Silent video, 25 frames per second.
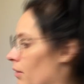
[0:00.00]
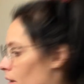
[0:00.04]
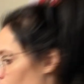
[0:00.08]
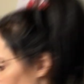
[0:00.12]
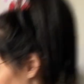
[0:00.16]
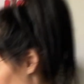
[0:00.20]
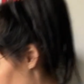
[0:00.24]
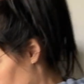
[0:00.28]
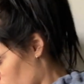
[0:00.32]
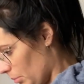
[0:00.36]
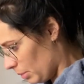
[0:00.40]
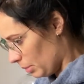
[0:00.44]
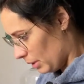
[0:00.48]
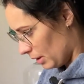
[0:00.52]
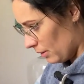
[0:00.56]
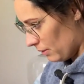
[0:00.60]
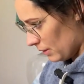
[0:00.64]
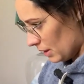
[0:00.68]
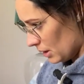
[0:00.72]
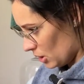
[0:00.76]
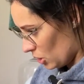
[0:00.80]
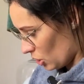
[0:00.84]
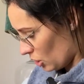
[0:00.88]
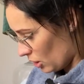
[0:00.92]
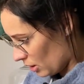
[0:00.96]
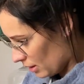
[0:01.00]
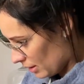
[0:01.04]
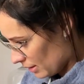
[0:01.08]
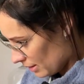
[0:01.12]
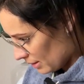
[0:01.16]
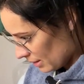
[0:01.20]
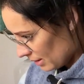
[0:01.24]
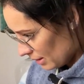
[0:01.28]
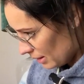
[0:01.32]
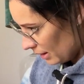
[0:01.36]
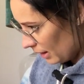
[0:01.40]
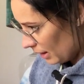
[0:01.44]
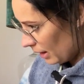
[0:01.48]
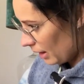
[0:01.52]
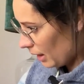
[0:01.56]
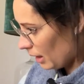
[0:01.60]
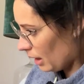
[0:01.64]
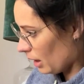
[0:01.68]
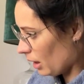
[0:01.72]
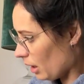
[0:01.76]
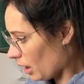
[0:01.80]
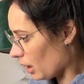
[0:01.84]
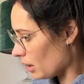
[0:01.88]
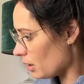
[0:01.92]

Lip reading: a little bit of a dance here. I